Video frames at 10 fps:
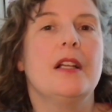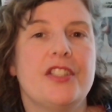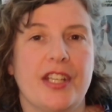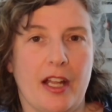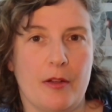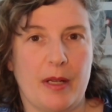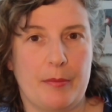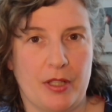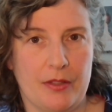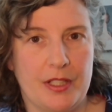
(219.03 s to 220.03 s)
Check out my
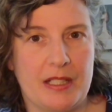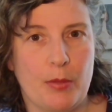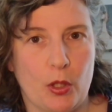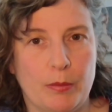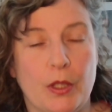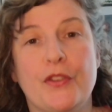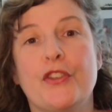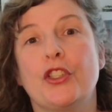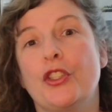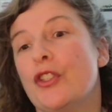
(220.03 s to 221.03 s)
previous blog post
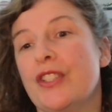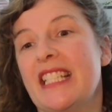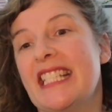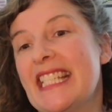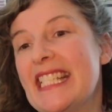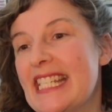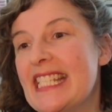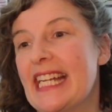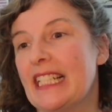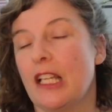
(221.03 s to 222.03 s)
that goes into
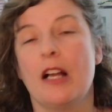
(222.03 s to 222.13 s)
detail